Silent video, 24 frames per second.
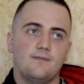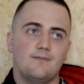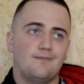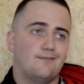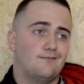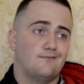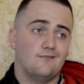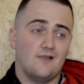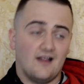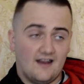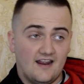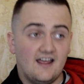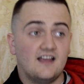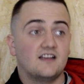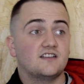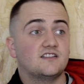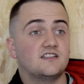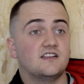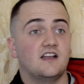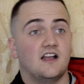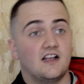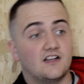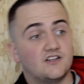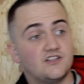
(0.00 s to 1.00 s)
well, that's
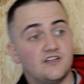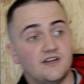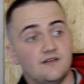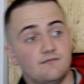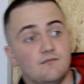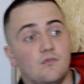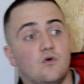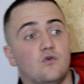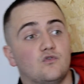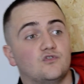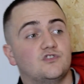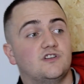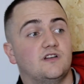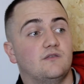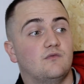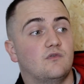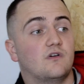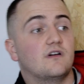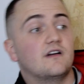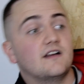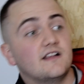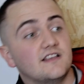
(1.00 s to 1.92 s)
actually mostly what it